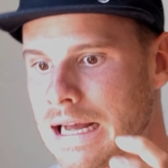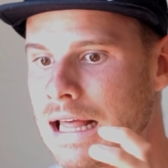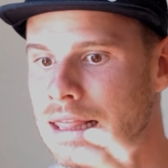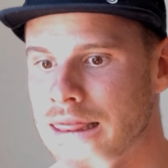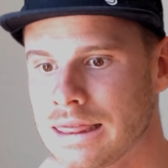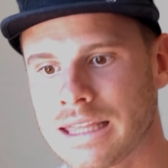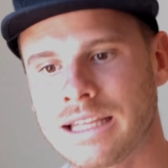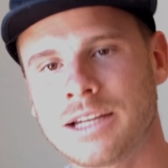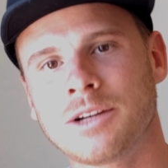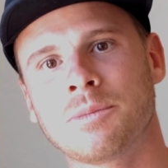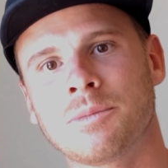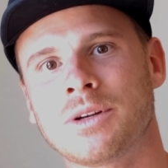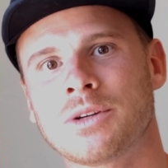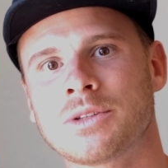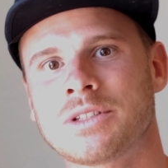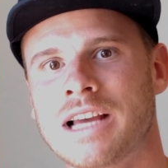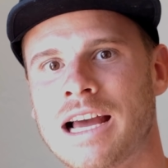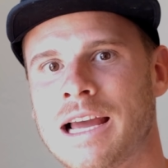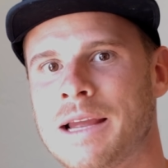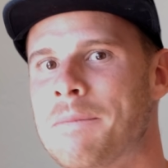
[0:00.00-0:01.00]
a little bit of
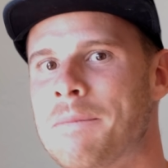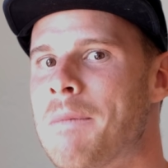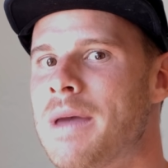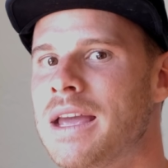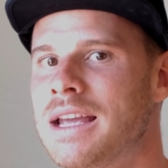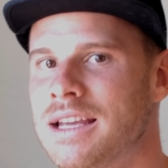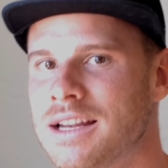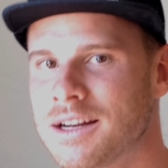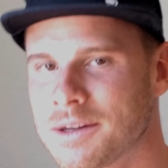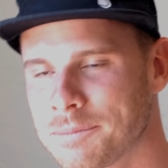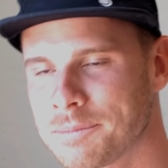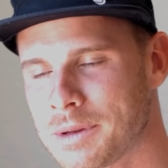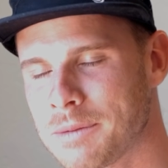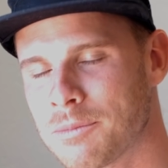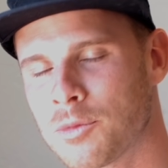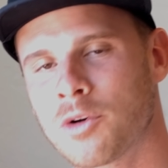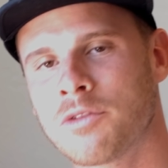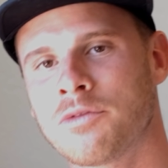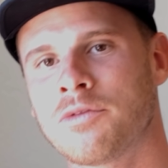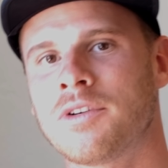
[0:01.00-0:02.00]
time making it a bit
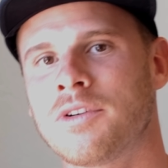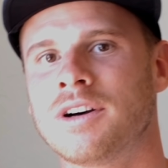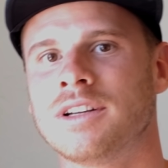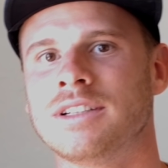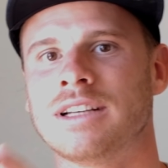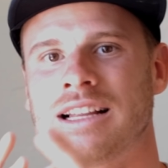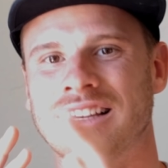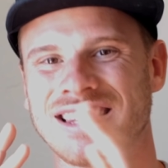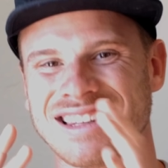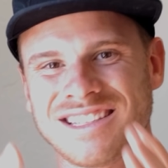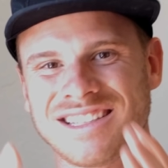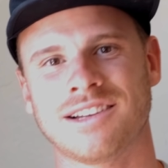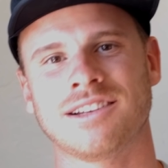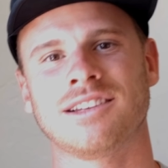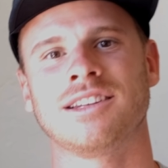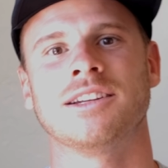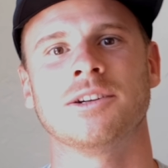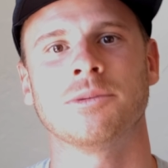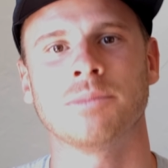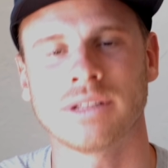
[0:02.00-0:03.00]
more fun, a
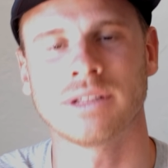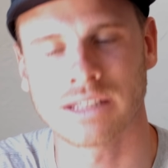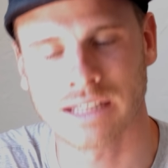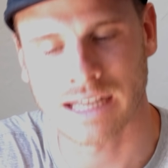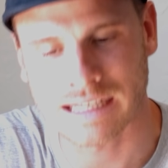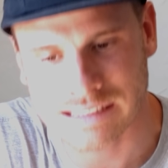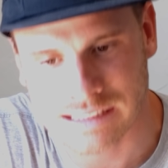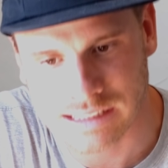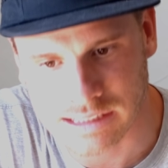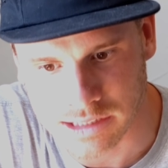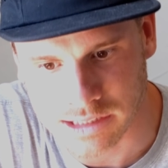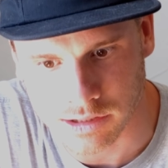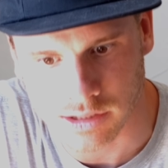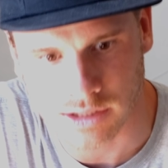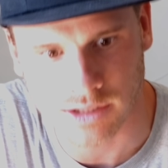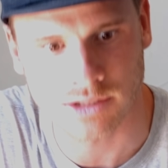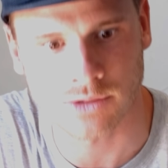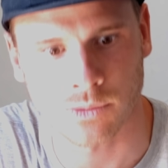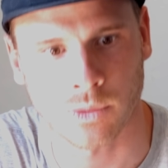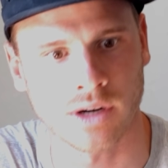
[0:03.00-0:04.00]
little bit less
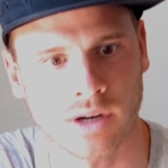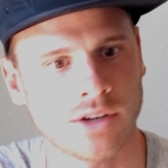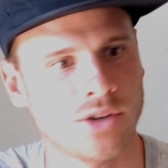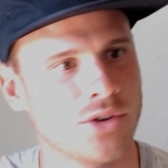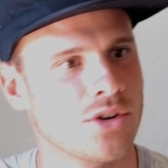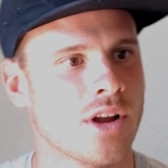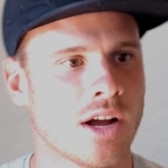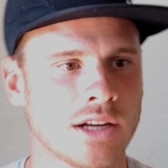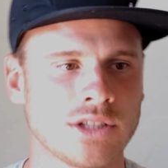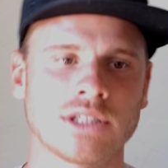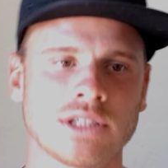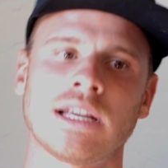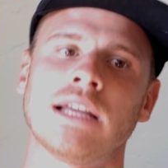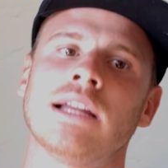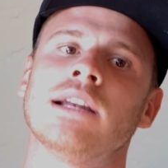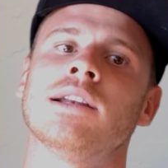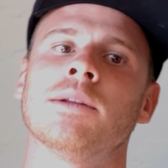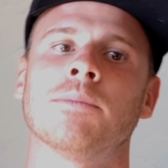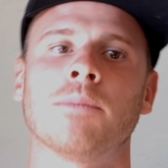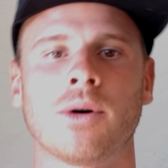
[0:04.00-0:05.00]
serious, where you're not just
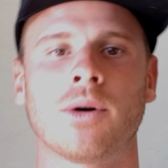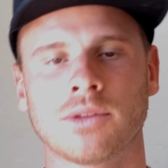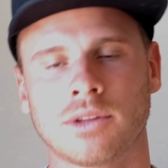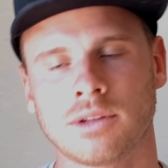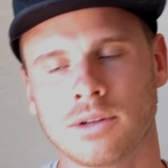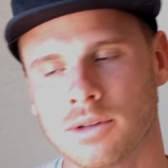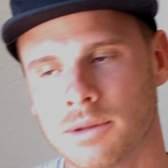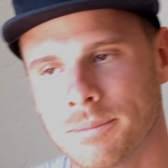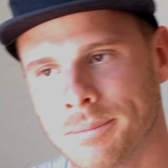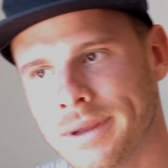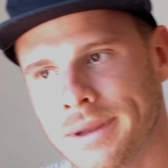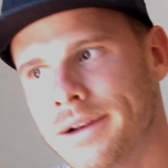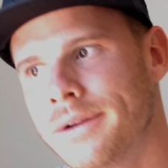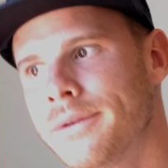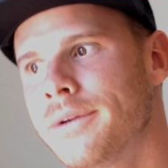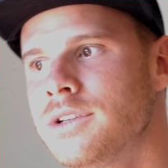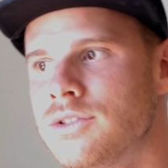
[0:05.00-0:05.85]
hitting the ball through the middle and